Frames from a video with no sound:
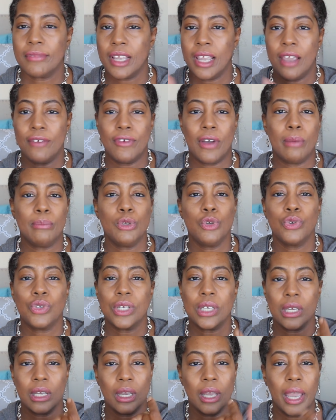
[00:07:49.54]
If I'm
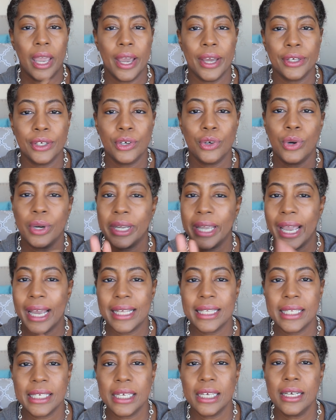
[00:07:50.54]
using henna or
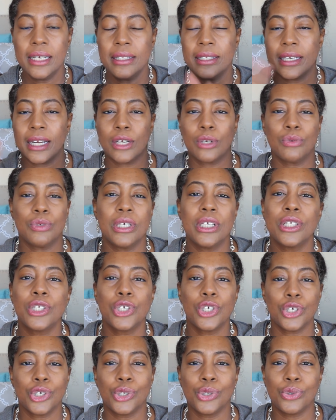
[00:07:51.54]
cassia, then I don't need
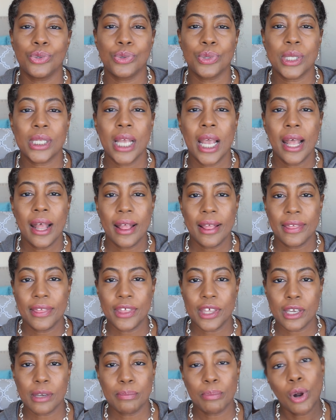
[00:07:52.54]
to use
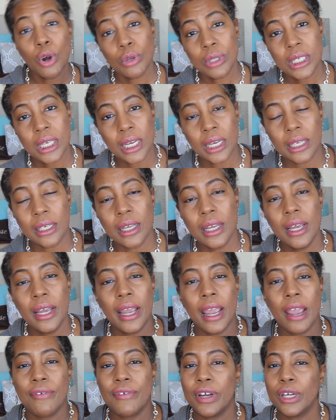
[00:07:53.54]
the protein.
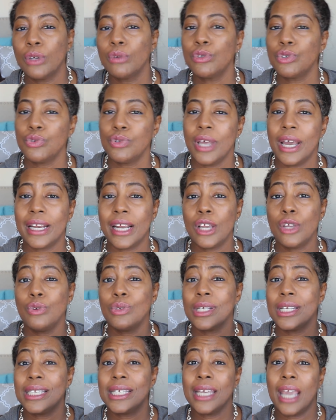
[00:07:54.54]
If I don't do that, I use
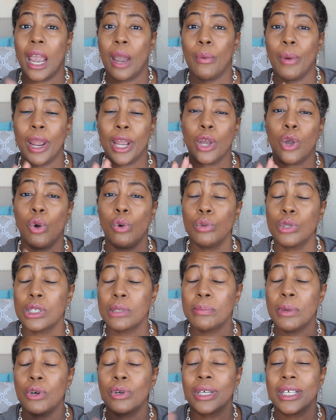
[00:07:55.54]
a DIY goat's
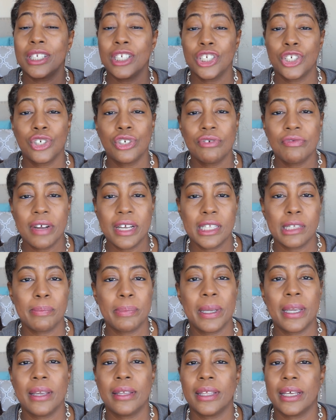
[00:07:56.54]
milk conditioner
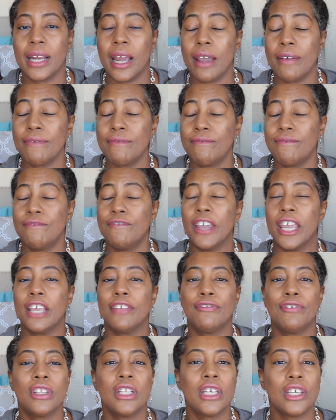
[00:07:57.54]
recipe that I
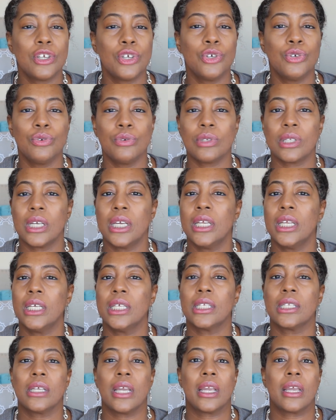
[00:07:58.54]
faithfully use. It
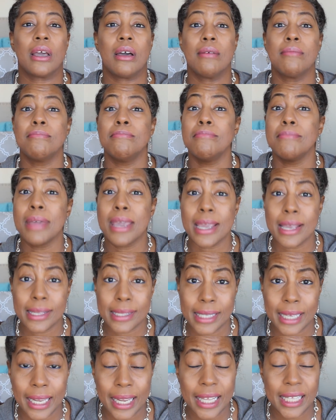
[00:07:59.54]
is like
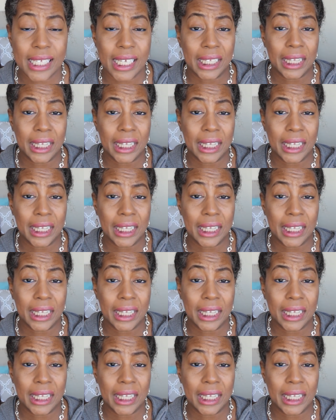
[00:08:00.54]
amazing. It's